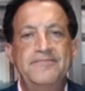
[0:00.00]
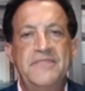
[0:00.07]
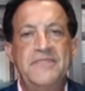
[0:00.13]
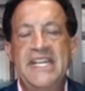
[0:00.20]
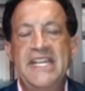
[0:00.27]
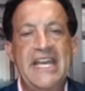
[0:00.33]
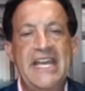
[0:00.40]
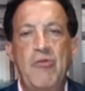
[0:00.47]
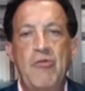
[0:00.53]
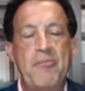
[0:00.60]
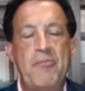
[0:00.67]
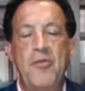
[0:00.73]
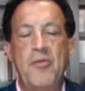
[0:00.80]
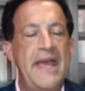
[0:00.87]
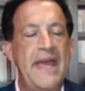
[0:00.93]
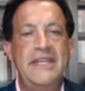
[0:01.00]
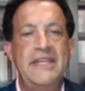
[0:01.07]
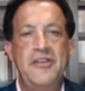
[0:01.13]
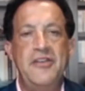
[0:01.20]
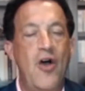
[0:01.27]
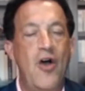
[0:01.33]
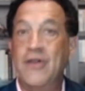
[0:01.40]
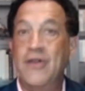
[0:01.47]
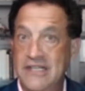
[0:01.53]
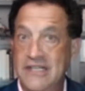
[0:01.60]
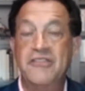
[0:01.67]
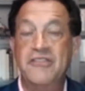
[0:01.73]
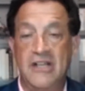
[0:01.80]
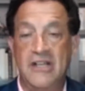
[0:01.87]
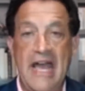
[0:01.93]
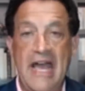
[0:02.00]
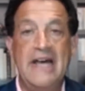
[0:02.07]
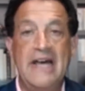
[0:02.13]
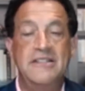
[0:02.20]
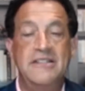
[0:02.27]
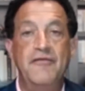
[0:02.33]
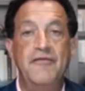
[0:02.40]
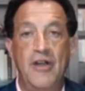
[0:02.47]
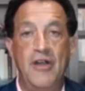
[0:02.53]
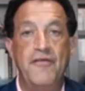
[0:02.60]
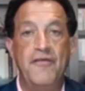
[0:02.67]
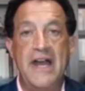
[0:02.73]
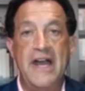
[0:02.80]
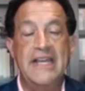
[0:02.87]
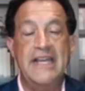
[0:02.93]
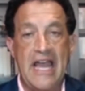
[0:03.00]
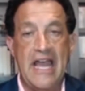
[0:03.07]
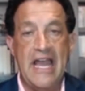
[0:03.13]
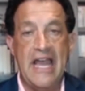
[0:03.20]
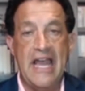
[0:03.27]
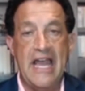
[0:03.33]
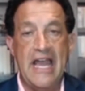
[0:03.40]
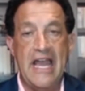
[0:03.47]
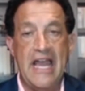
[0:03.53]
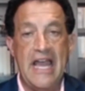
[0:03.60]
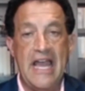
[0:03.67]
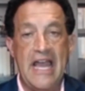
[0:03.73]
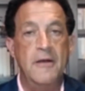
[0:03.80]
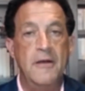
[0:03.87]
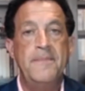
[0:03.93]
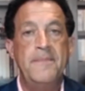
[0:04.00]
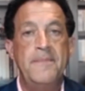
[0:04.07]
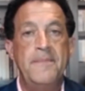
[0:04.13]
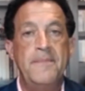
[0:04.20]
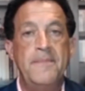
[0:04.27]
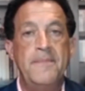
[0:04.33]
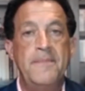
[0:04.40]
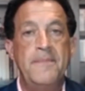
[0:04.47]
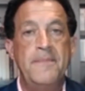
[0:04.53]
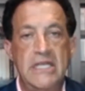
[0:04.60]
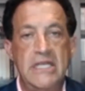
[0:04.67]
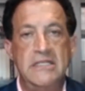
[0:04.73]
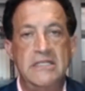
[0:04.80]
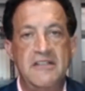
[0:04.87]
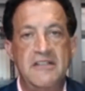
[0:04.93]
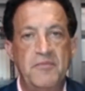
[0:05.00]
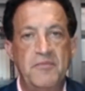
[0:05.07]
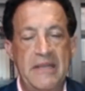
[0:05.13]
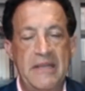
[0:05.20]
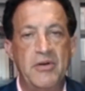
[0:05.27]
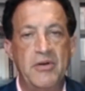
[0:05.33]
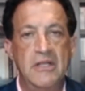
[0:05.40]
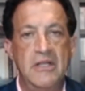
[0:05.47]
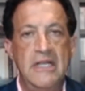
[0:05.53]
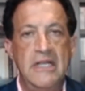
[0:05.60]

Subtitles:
Did he get reprimanded? No, he still has a verified account on Twitter, and millions of people